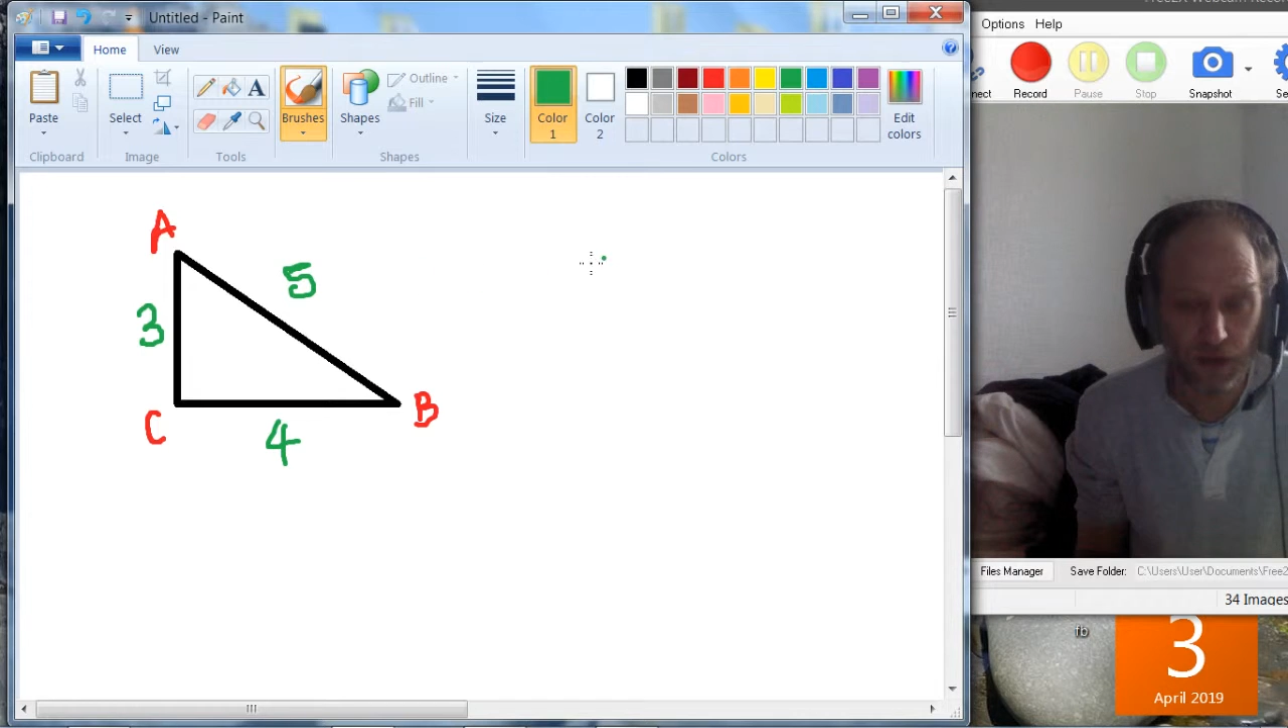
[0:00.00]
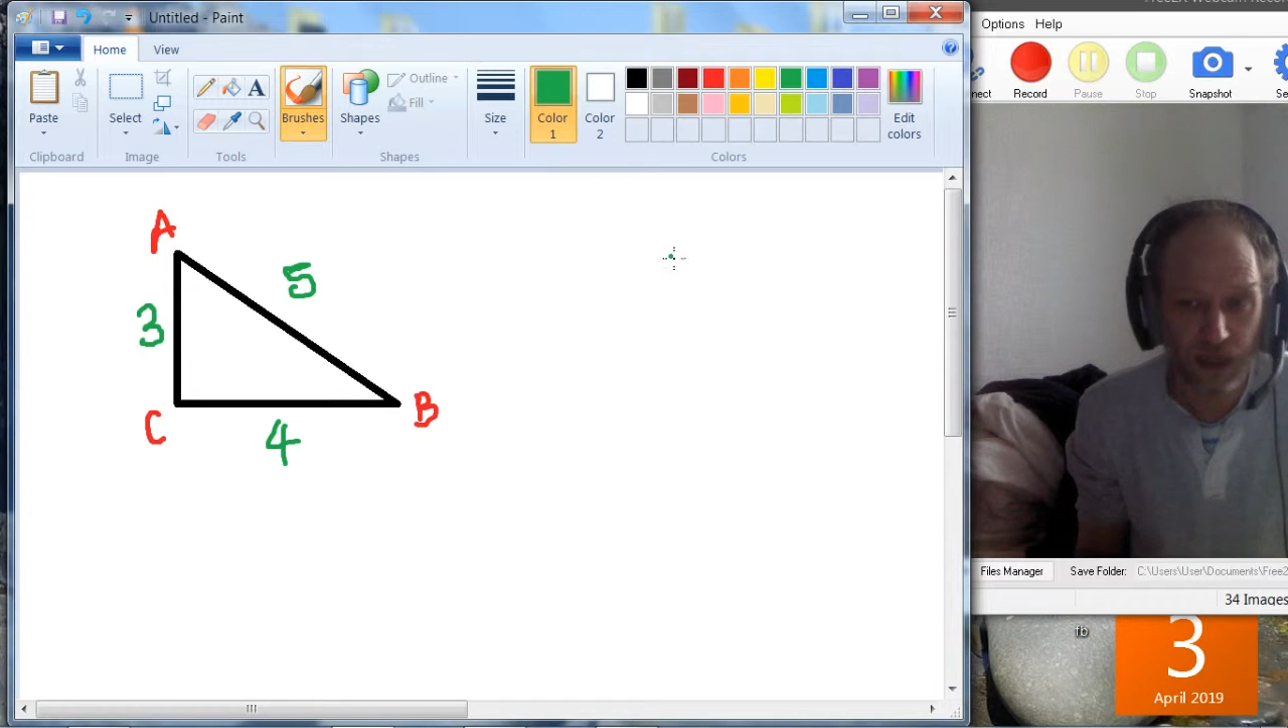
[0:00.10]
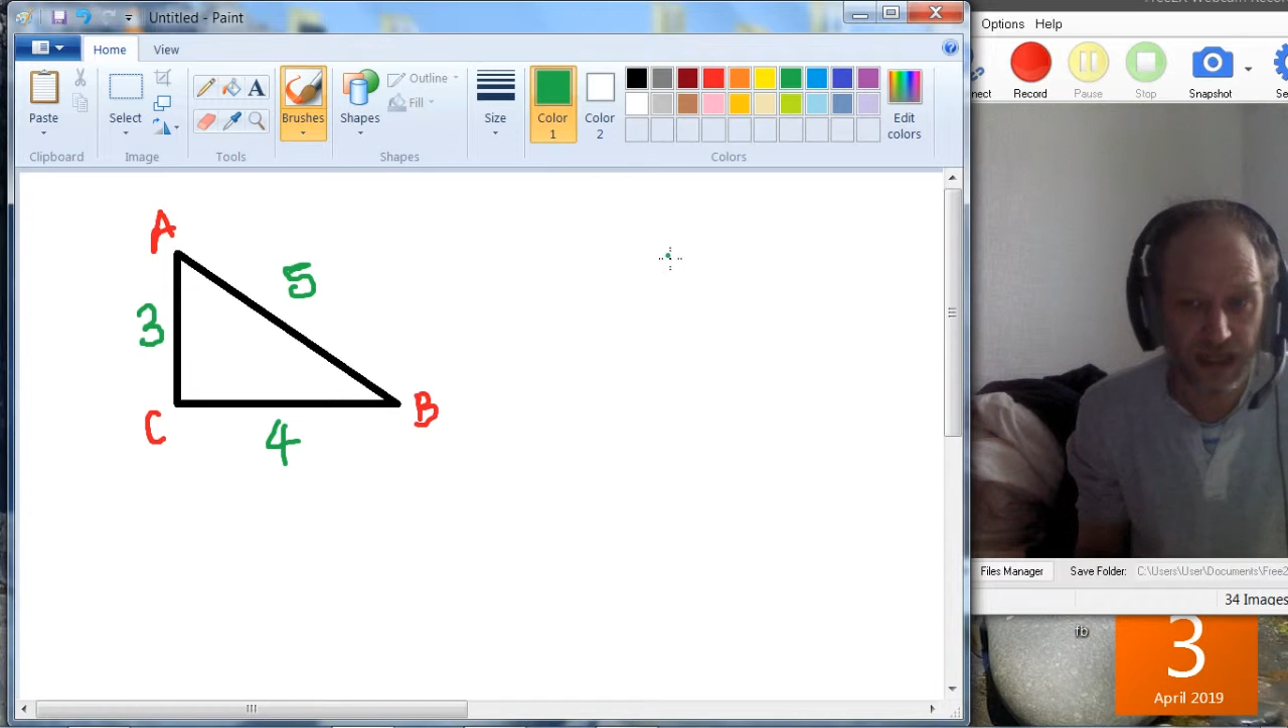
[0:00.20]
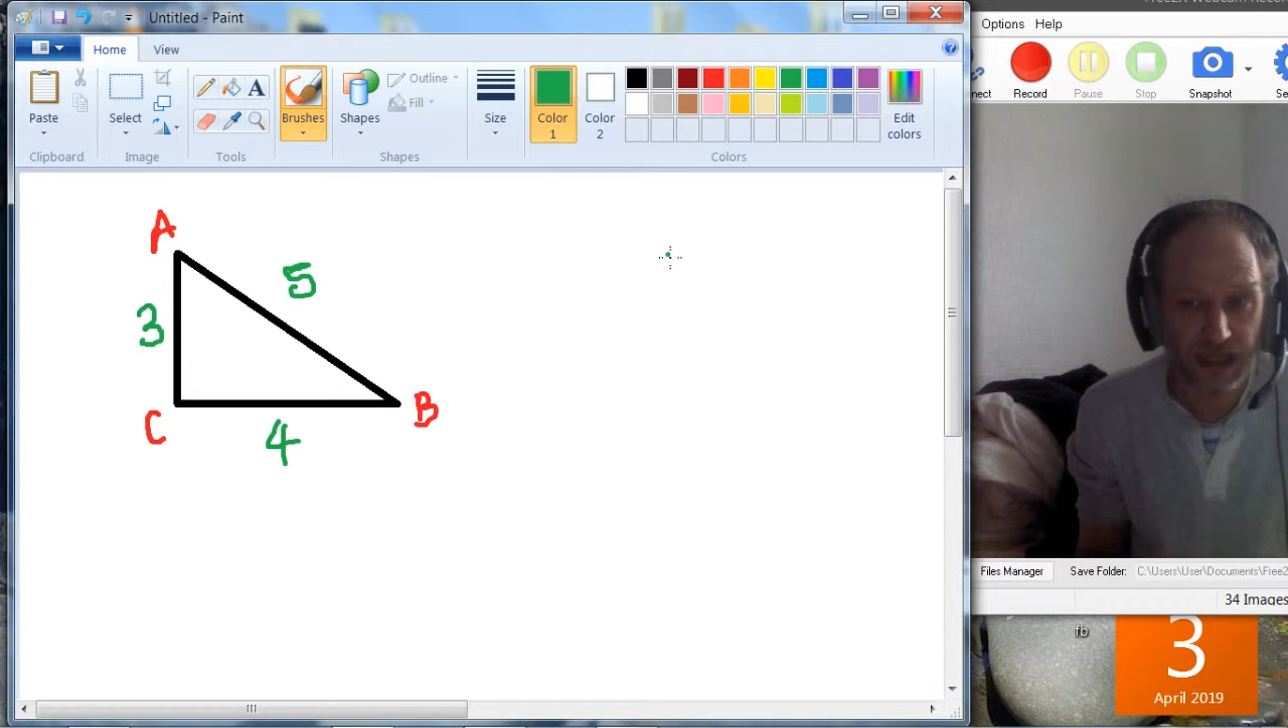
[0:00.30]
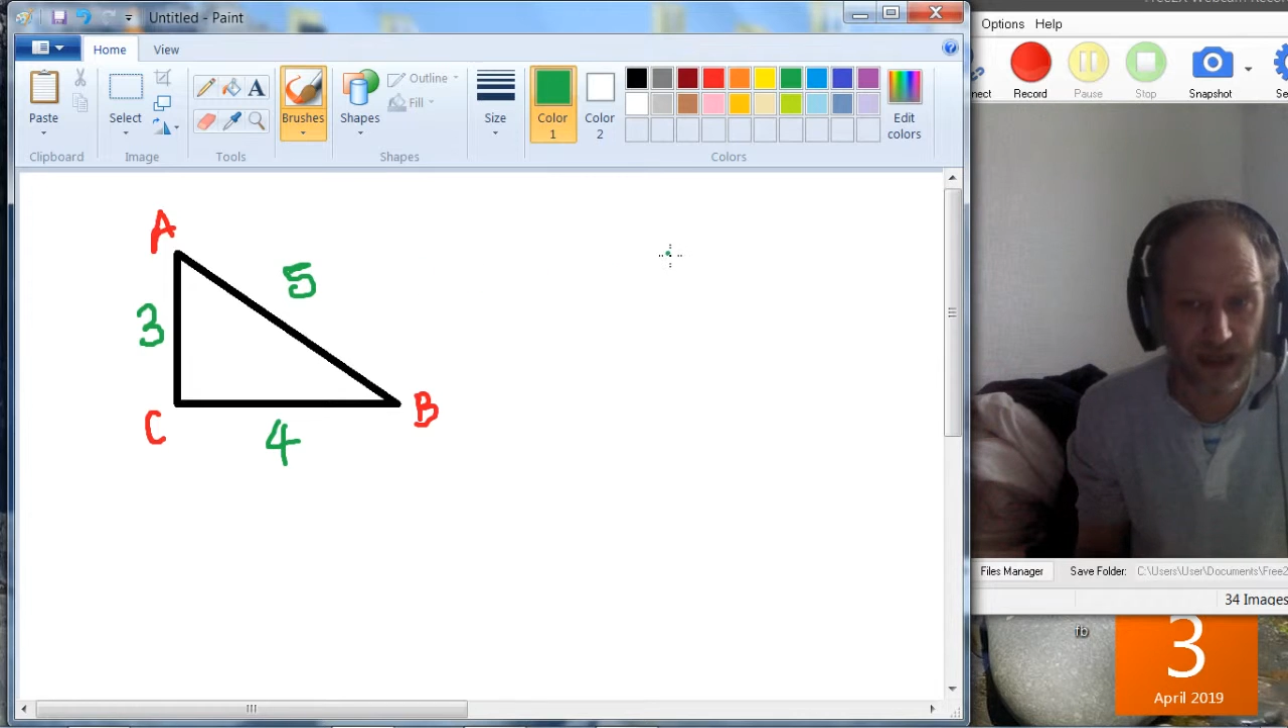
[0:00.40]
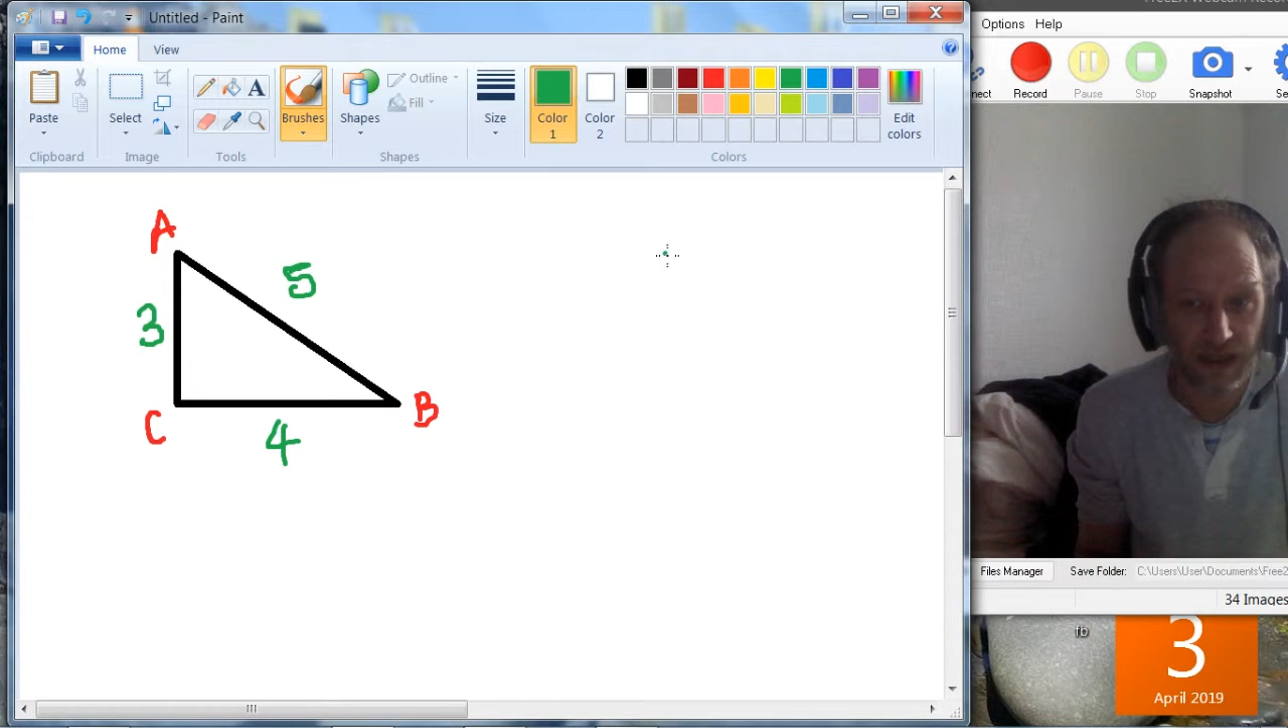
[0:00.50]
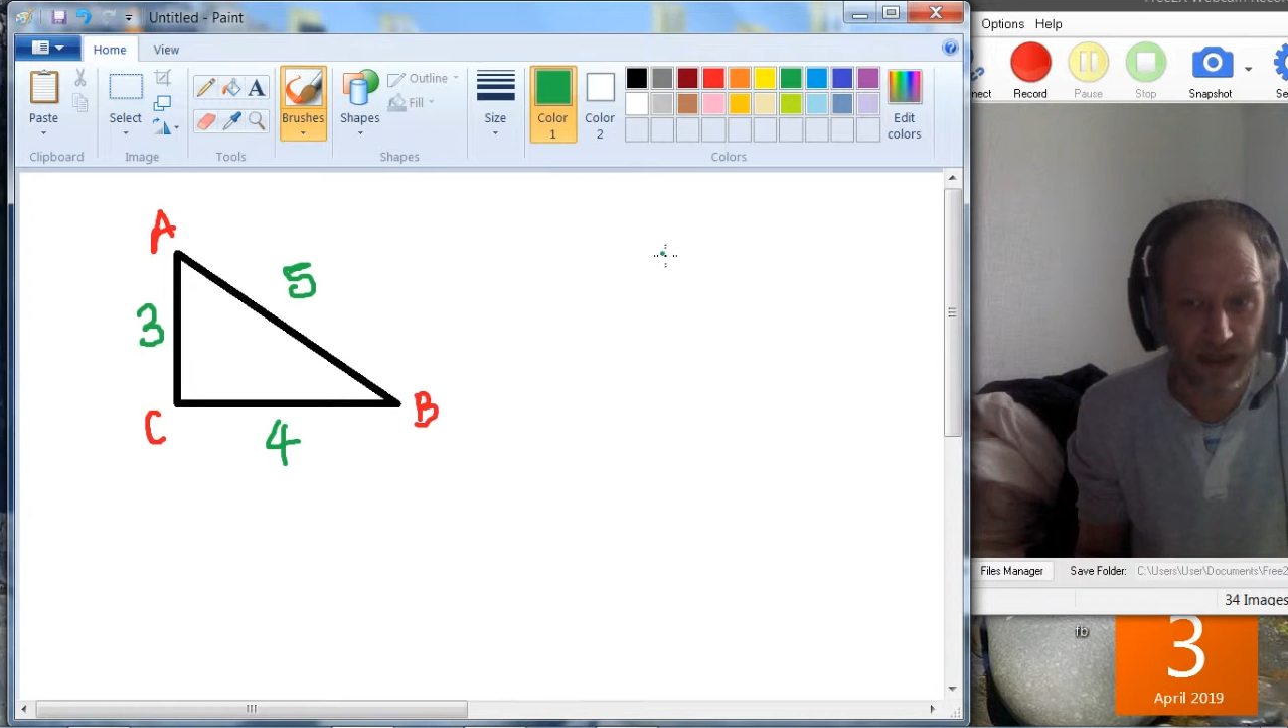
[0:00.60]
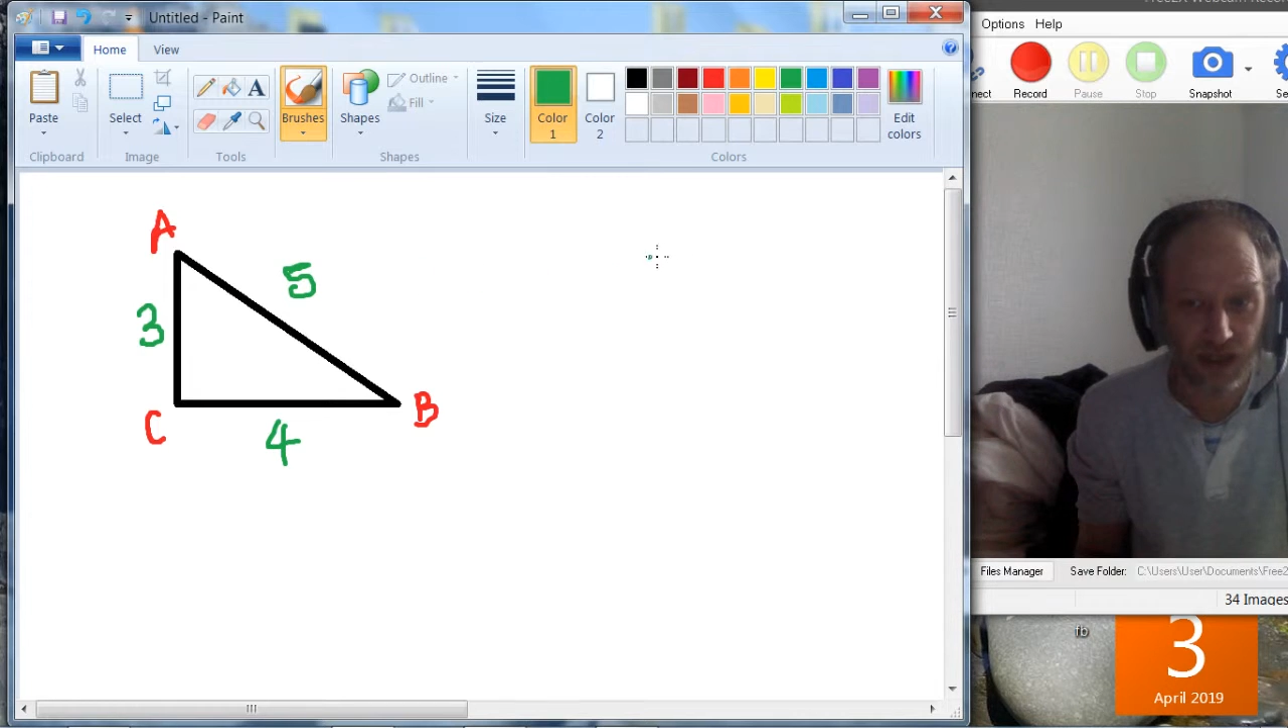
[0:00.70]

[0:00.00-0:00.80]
decided to